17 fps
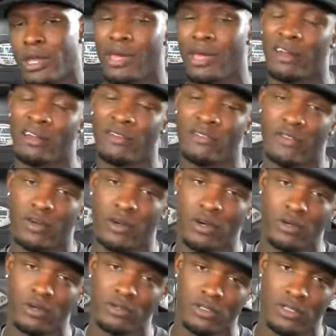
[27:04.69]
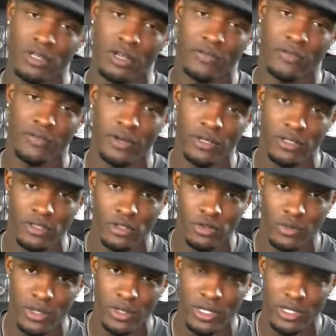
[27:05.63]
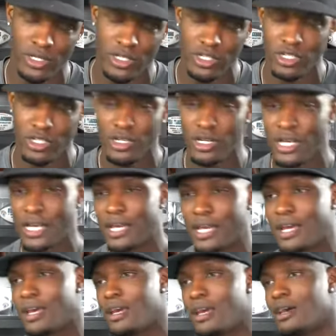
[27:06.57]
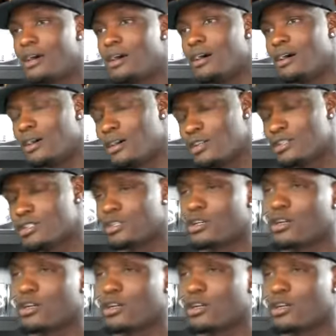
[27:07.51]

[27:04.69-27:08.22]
I accepted it. So I'm going to start doing NFL stuff on Twitch.